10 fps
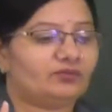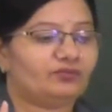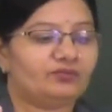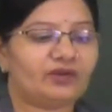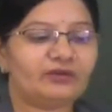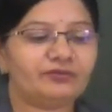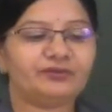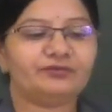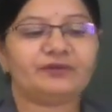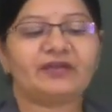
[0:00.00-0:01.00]
one of
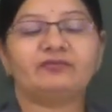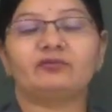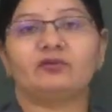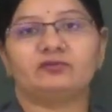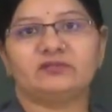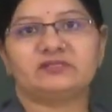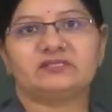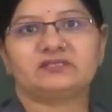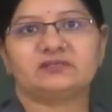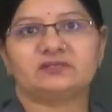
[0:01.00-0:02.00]
the 5
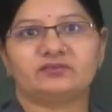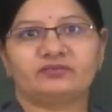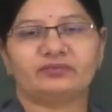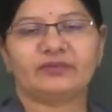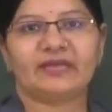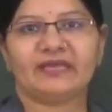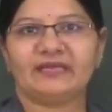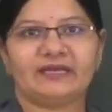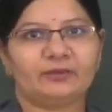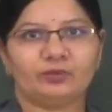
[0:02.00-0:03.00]
vowels, A,
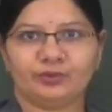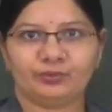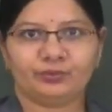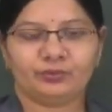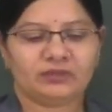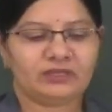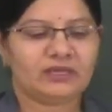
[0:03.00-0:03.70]
E, I, O, U,